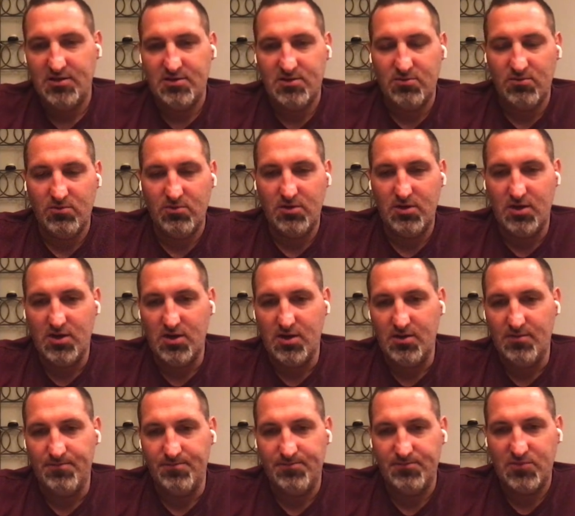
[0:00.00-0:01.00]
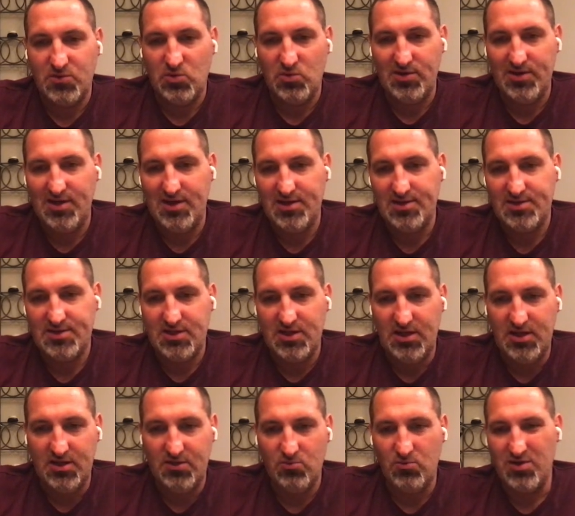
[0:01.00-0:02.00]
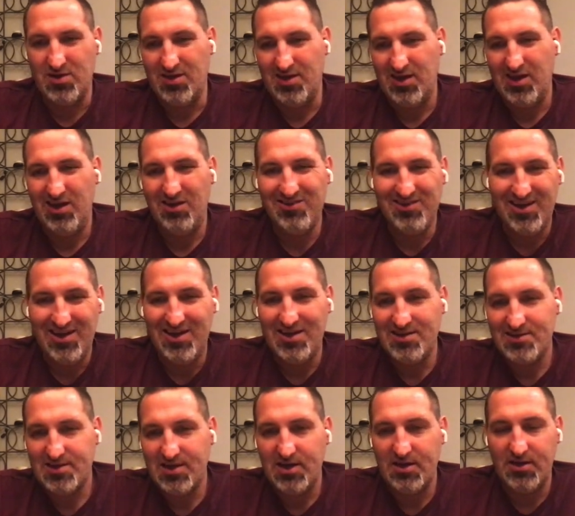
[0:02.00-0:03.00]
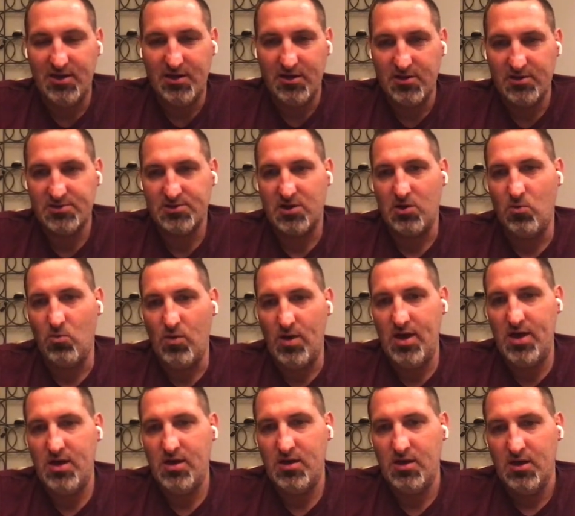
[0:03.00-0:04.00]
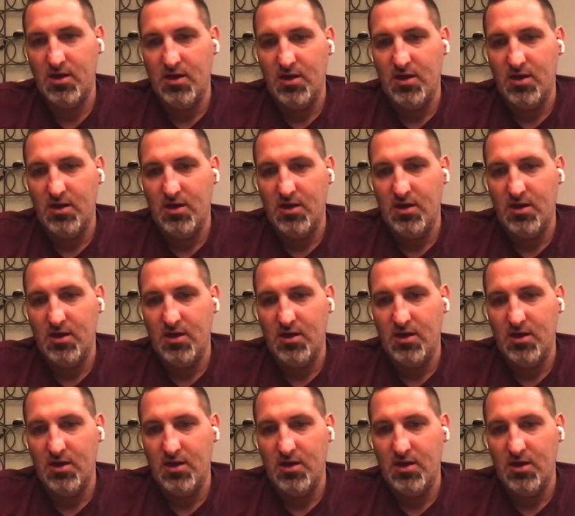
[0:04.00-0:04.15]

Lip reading: 2018, we're like 8, 10 years away.